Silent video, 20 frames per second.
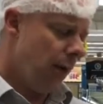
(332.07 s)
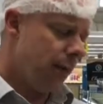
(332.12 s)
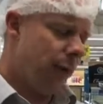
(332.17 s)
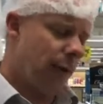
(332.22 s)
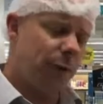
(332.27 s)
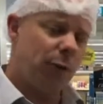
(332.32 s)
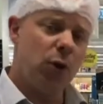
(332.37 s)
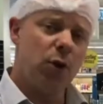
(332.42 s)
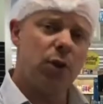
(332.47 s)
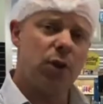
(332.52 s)

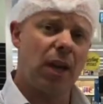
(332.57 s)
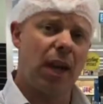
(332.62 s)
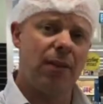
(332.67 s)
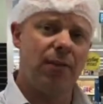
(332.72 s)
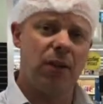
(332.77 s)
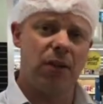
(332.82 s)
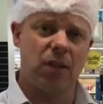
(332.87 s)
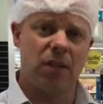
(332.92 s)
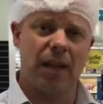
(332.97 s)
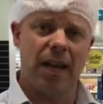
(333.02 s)
For food
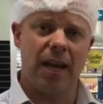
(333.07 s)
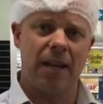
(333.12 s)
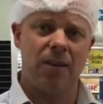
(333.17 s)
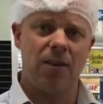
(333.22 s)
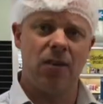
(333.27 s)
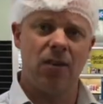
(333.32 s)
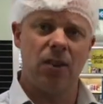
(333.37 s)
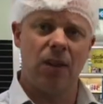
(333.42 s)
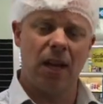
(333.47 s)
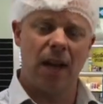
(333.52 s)
safety
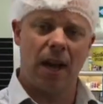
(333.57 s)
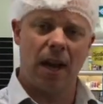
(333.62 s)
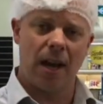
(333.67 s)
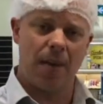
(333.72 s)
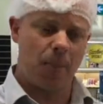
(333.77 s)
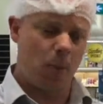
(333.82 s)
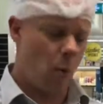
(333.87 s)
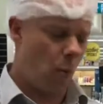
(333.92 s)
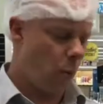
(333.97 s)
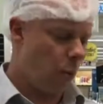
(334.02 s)
standards,
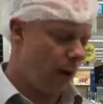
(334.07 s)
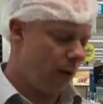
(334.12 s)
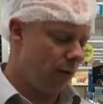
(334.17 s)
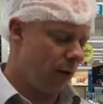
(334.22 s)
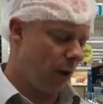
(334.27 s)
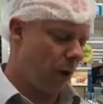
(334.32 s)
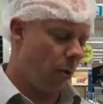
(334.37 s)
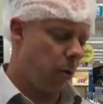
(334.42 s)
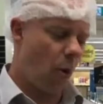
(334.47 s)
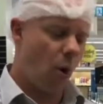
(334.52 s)
we
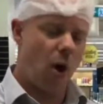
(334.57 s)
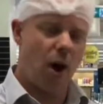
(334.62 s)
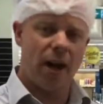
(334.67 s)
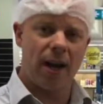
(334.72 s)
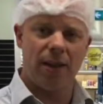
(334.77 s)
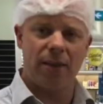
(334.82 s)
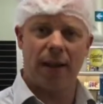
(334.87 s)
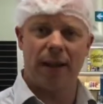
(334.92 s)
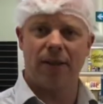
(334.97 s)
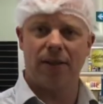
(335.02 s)

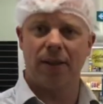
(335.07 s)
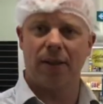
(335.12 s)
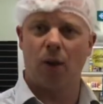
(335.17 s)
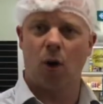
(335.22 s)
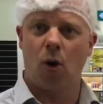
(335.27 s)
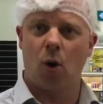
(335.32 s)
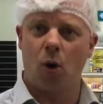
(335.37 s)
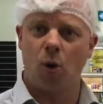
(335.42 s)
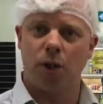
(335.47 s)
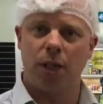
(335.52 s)
require that the
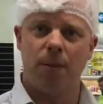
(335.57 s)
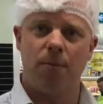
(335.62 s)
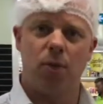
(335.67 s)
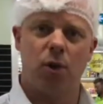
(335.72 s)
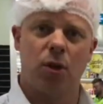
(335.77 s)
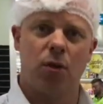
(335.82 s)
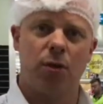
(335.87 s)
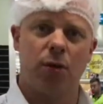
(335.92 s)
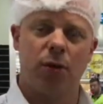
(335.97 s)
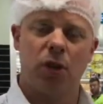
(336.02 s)
core
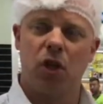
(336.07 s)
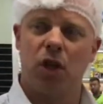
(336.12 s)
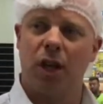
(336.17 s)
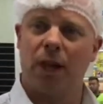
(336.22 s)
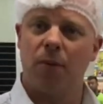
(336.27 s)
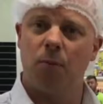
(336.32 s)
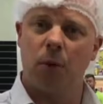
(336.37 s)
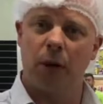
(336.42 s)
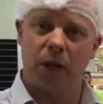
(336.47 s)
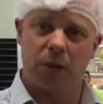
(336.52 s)
temperature of the
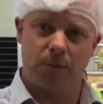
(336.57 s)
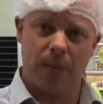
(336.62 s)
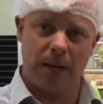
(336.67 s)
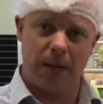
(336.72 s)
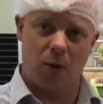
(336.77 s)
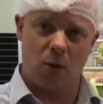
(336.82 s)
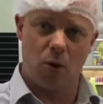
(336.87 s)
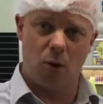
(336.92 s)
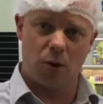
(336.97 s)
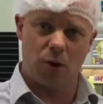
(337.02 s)
chicken when it's
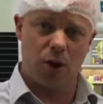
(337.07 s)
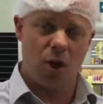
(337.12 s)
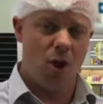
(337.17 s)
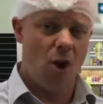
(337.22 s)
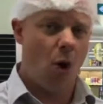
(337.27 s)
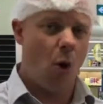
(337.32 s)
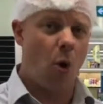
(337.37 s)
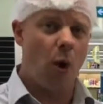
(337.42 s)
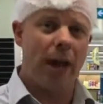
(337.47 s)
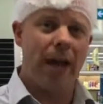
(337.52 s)
being cooked,
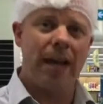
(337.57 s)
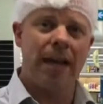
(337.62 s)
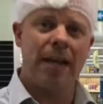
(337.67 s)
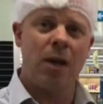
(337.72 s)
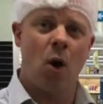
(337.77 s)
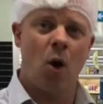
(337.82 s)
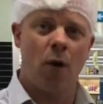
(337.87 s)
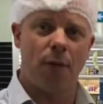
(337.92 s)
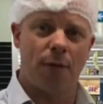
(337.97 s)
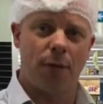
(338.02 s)
or
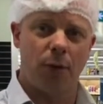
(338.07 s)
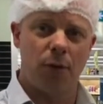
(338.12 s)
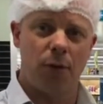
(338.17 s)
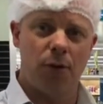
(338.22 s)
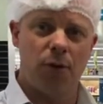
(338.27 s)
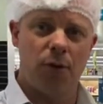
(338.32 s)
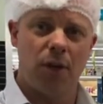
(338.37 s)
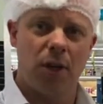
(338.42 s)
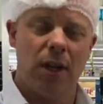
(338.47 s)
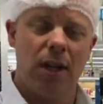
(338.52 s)
any hot
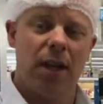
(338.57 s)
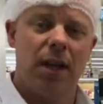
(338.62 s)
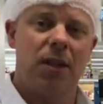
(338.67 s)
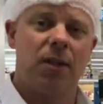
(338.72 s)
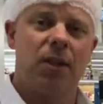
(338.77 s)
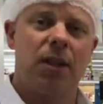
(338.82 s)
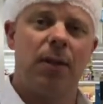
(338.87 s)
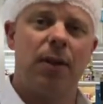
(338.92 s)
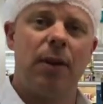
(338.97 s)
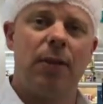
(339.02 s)
foods, is
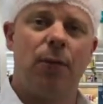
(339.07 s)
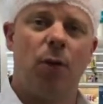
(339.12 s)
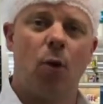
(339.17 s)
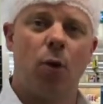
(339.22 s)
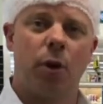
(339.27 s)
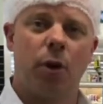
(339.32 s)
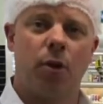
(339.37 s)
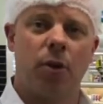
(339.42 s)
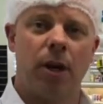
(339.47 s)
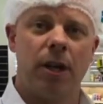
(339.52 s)

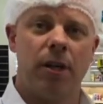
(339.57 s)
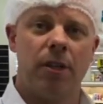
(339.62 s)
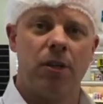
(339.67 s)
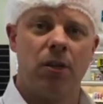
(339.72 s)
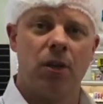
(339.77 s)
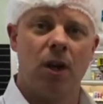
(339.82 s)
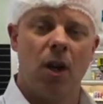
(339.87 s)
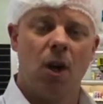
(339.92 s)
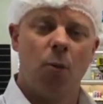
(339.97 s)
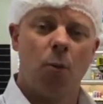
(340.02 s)
74
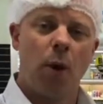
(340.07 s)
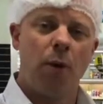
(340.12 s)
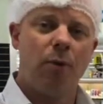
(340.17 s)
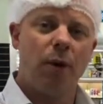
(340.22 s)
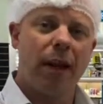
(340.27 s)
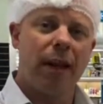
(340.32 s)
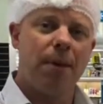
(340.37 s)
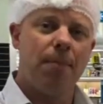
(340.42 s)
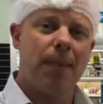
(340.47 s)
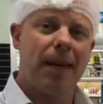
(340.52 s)
degrees. We
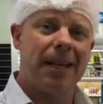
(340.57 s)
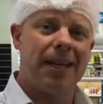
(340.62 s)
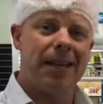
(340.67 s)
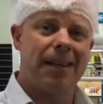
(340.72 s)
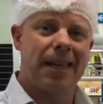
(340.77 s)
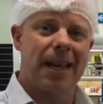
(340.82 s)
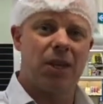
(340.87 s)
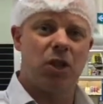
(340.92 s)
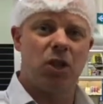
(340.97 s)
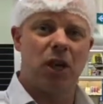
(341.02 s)
recommend
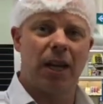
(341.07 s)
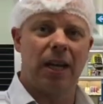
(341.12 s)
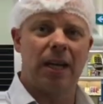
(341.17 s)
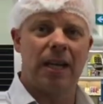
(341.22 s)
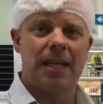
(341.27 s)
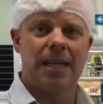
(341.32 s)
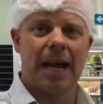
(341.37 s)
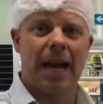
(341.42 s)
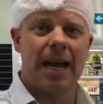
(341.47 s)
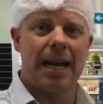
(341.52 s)
that chicken
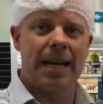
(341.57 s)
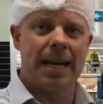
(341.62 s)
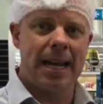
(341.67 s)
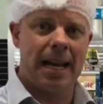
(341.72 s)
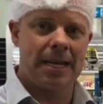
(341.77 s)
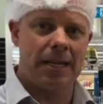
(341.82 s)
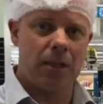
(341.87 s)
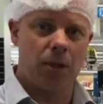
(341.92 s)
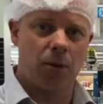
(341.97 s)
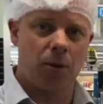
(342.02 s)
is
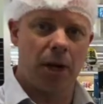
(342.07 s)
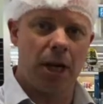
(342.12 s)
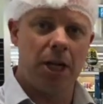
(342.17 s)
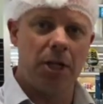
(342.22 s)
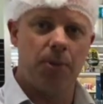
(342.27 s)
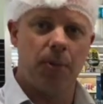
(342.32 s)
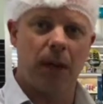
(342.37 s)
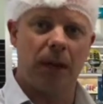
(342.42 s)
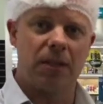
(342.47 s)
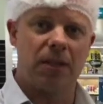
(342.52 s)
88
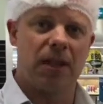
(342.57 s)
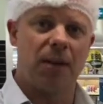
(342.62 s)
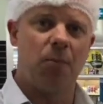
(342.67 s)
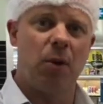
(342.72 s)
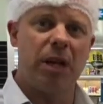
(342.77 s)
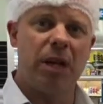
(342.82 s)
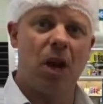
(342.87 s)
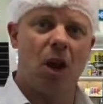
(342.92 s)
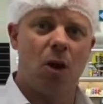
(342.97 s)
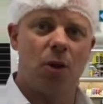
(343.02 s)
degrees because then
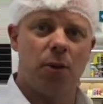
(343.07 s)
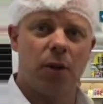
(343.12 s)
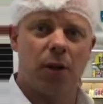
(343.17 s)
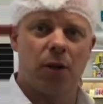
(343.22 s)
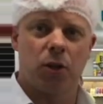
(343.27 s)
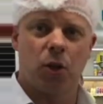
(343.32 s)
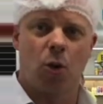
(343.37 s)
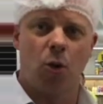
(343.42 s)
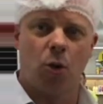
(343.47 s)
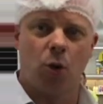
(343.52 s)
we know that
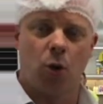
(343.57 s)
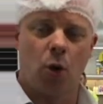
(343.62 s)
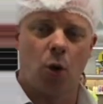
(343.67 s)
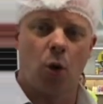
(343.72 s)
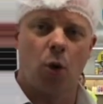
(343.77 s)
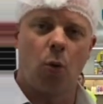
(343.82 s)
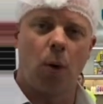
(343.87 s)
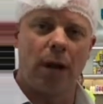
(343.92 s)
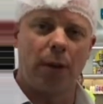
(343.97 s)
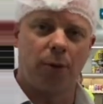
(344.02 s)
it's cooked all
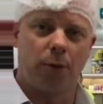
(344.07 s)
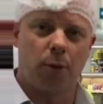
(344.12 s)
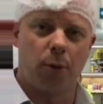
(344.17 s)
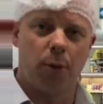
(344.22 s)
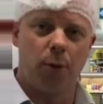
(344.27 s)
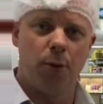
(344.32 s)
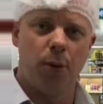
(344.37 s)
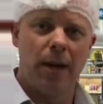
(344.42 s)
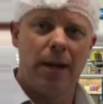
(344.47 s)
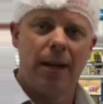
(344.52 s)
the way
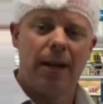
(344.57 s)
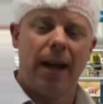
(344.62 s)
through.